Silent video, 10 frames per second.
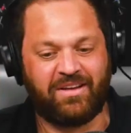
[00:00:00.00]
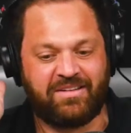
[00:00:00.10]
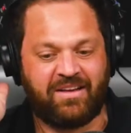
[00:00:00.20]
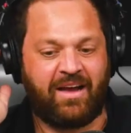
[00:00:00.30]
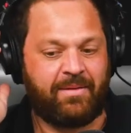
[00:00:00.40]

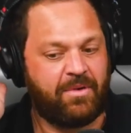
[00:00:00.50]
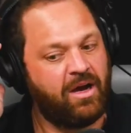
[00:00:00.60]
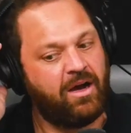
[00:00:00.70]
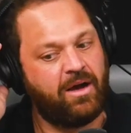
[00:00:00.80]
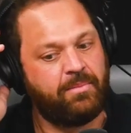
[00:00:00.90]
good time.
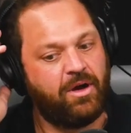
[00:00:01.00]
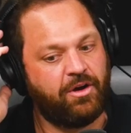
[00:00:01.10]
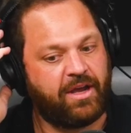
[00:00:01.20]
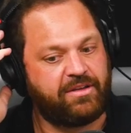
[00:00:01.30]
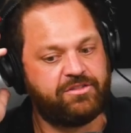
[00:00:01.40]
Um,
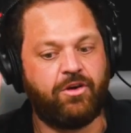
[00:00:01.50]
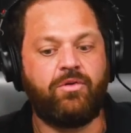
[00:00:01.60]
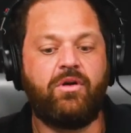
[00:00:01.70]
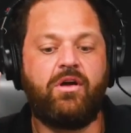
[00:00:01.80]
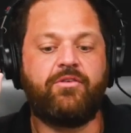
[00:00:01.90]
okay,
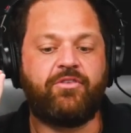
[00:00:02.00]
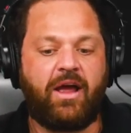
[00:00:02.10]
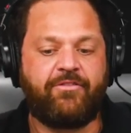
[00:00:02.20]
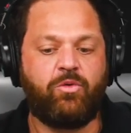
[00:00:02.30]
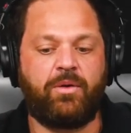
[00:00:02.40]
so for
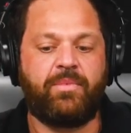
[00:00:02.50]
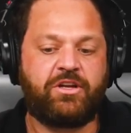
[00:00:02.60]
everyone,